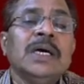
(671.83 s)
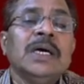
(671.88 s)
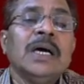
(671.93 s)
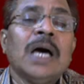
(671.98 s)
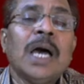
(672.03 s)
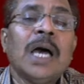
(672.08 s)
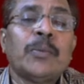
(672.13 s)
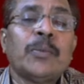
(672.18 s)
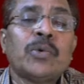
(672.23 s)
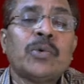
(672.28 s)

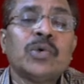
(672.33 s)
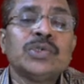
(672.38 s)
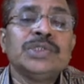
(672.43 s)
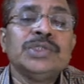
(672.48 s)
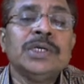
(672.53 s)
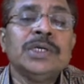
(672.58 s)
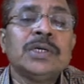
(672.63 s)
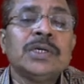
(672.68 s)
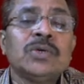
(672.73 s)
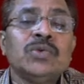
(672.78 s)

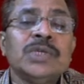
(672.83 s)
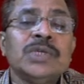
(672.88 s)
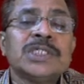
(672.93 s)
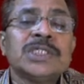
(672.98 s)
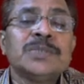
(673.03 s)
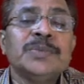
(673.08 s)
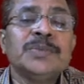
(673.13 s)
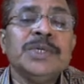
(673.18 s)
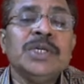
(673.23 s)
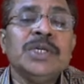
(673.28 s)
approaching to the
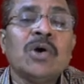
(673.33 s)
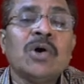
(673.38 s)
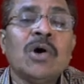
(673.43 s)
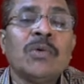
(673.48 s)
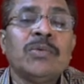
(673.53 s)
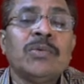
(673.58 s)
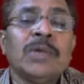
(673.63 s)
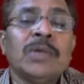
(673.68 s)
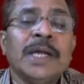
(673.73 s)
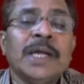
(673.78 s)
speed
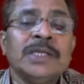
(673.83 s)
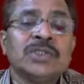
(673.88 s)
of light.